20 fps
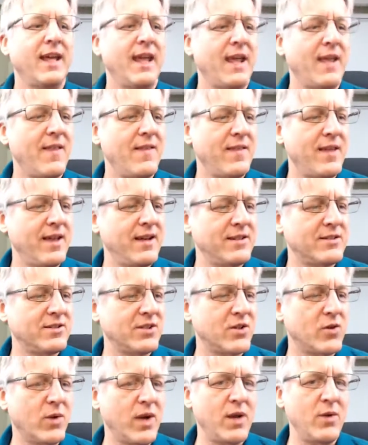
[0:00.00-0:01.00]
And then it's a
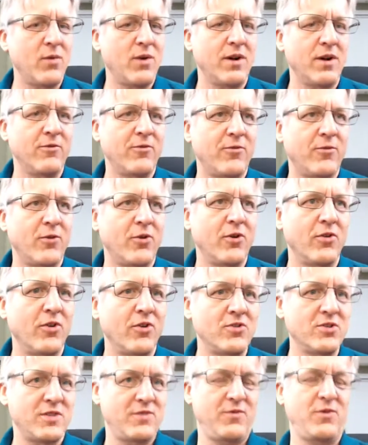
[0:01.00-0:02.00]
great one for
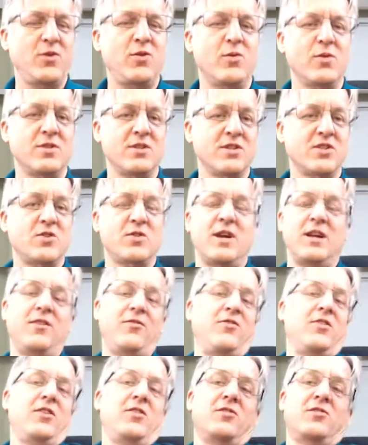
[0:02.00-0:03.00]
those of you who are just trying to
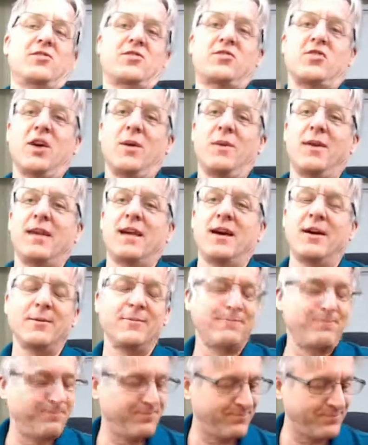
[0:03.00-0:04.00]
figure your strumming out.